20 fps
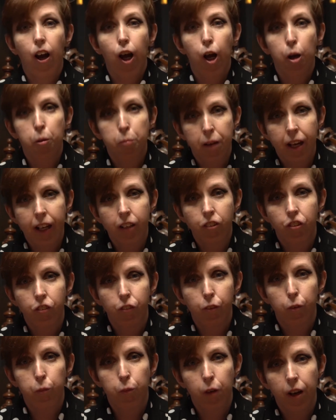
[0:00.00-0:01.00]
a match is
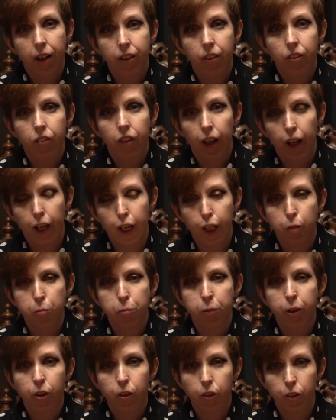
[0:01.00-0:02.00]
a
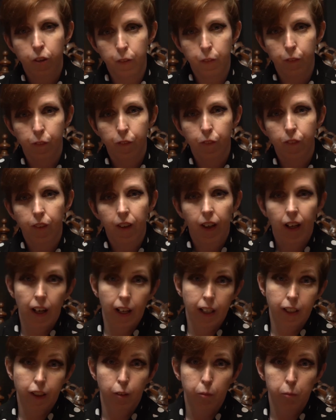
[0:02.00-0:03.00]
one-time use
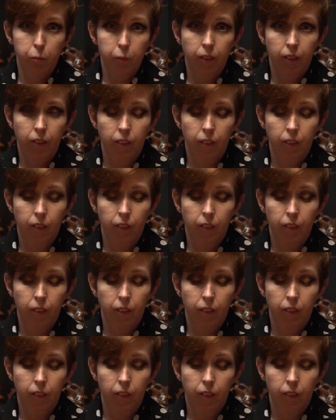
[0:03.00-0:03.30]
item.